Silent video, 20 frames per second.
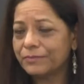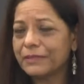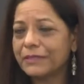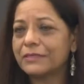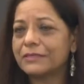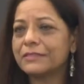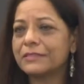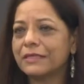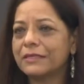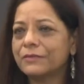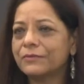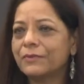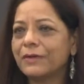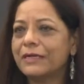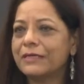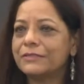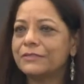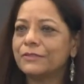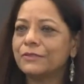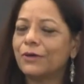because
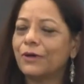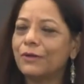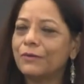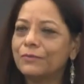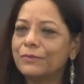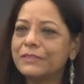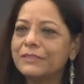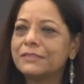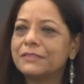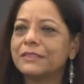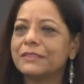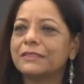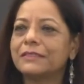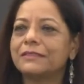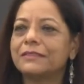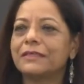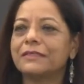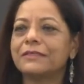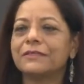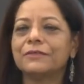otherwise you'll always
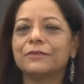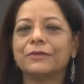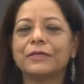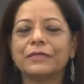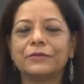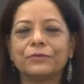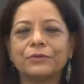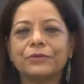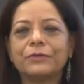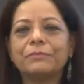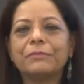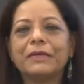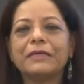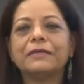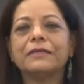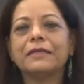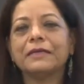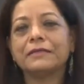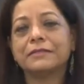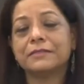think that, it will
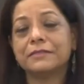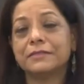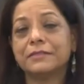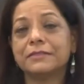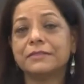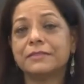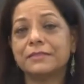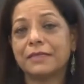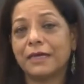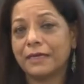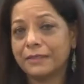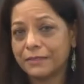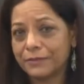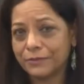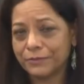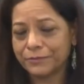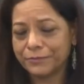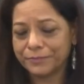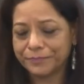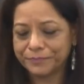remain latent inside
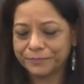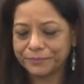you.